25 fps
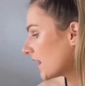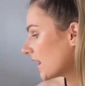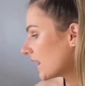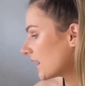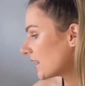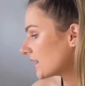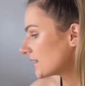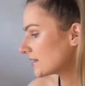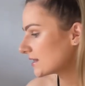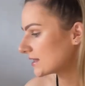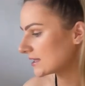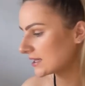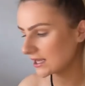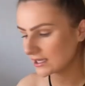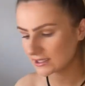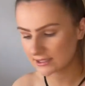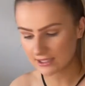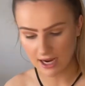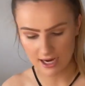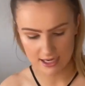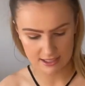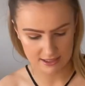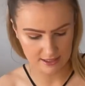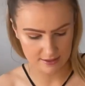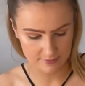The next
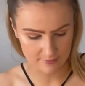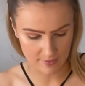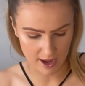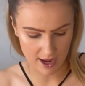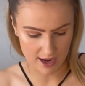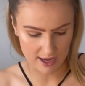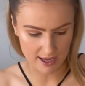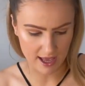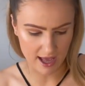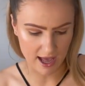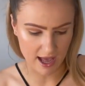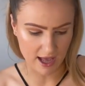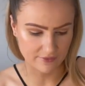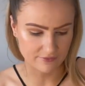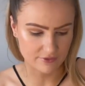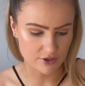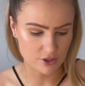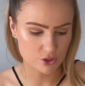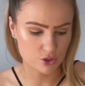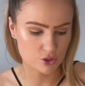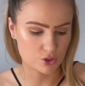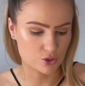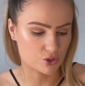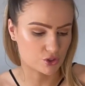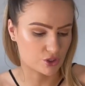item I have
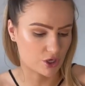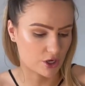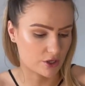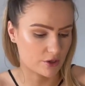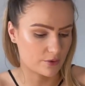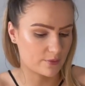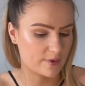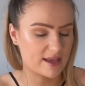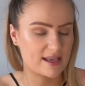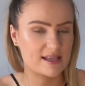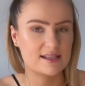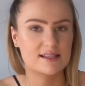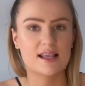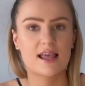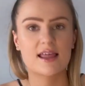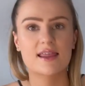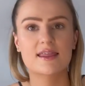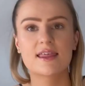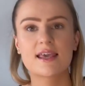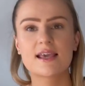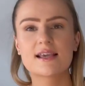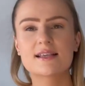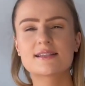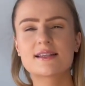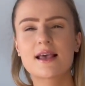to show you is
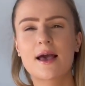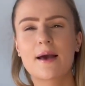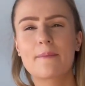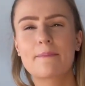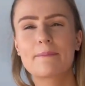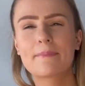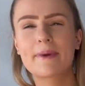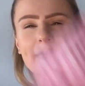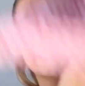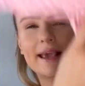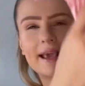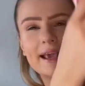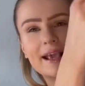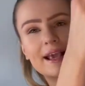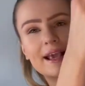this pink